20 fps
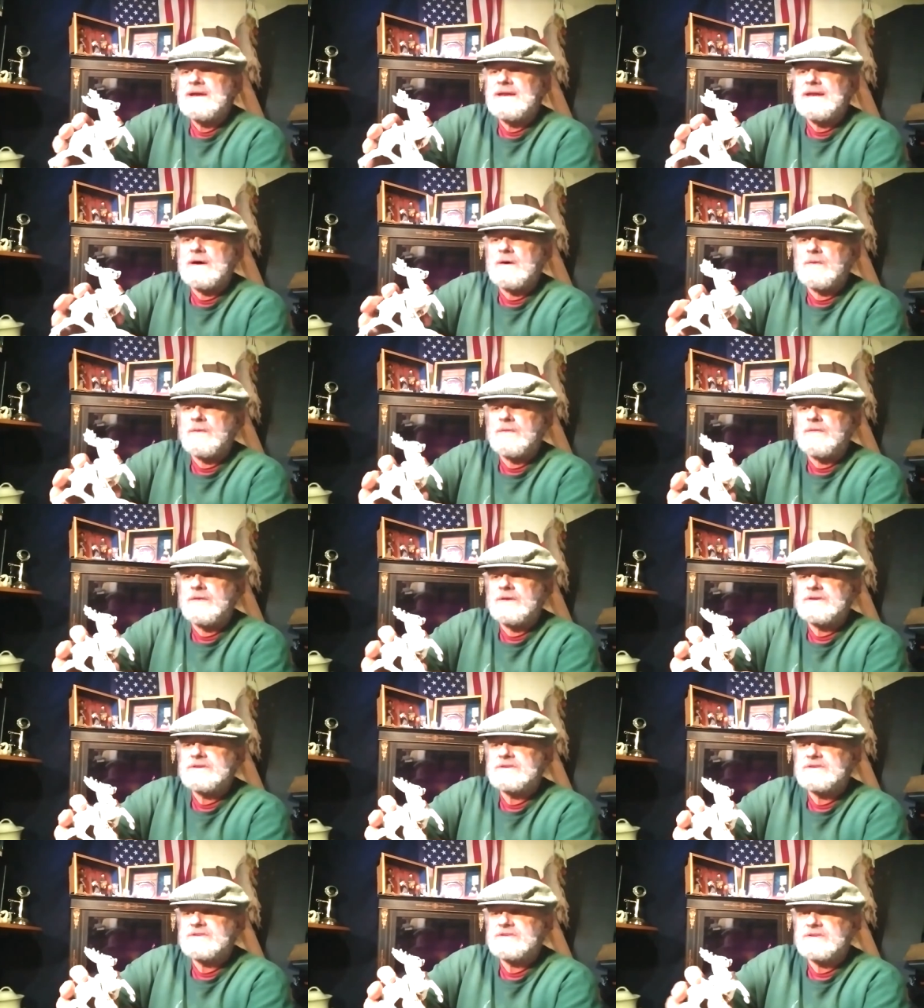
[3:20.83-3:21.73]
Now,
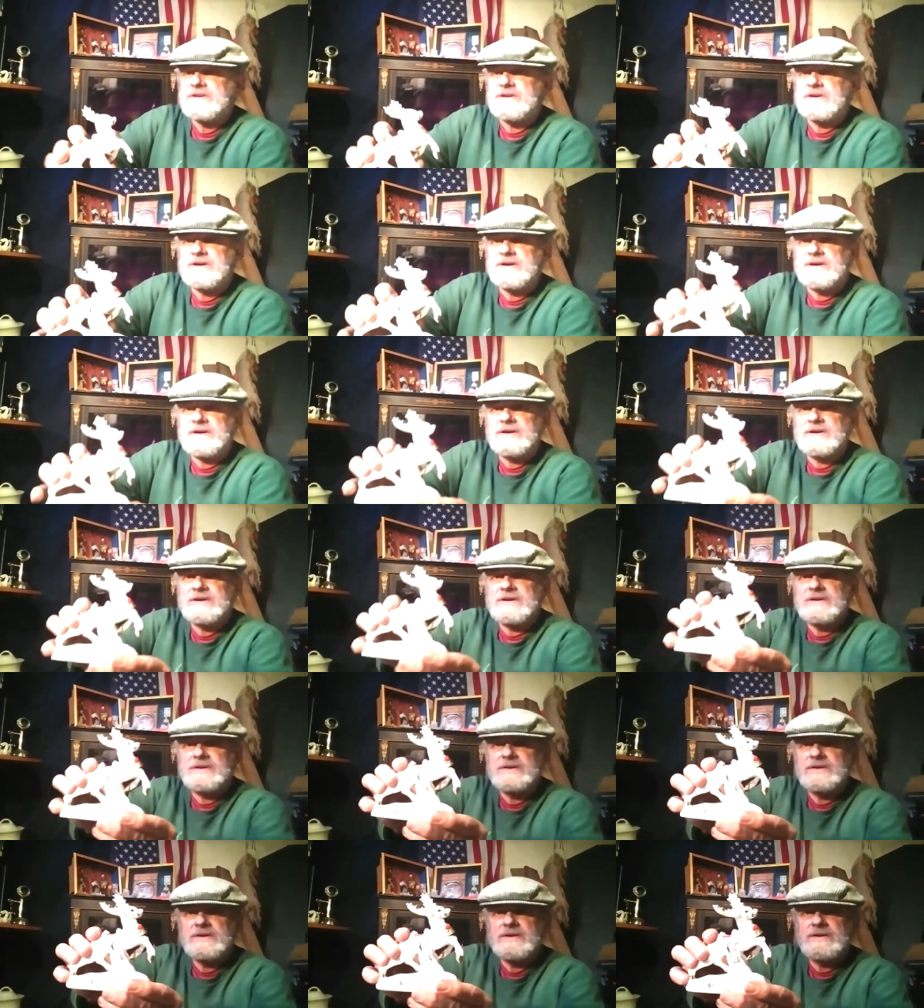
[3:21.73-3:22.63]
this
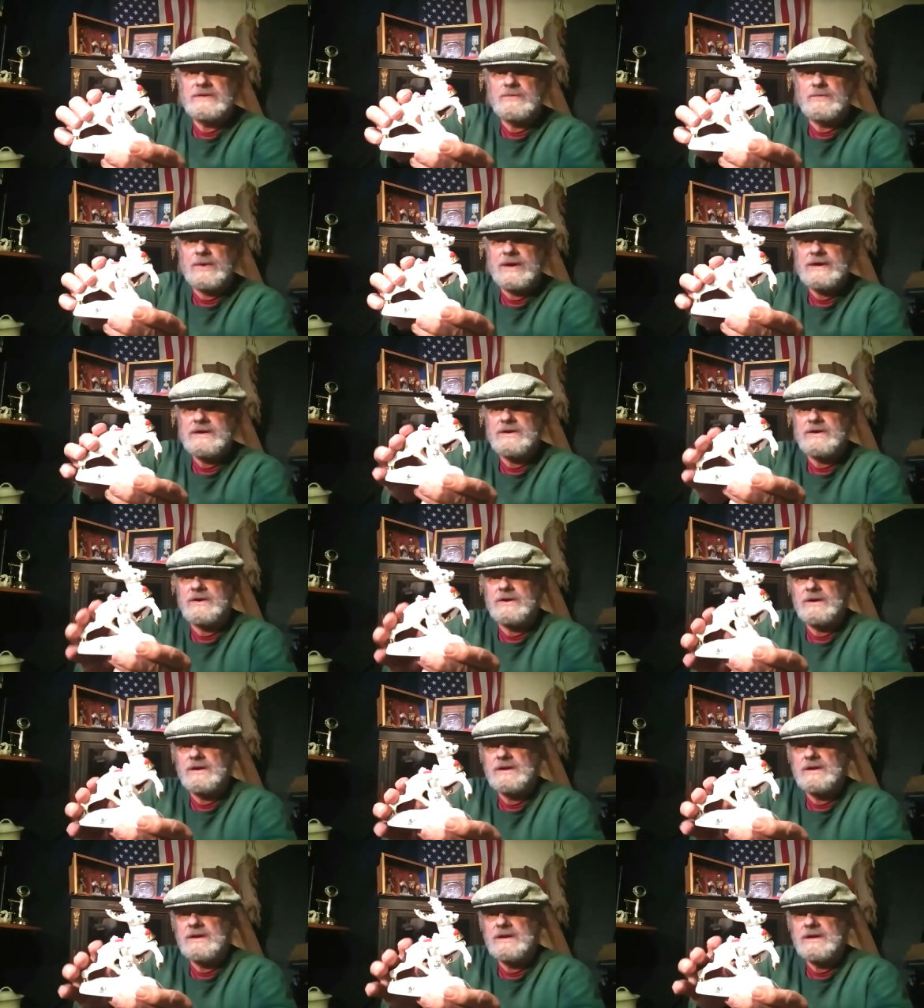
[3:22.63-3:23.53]
uh, reindeer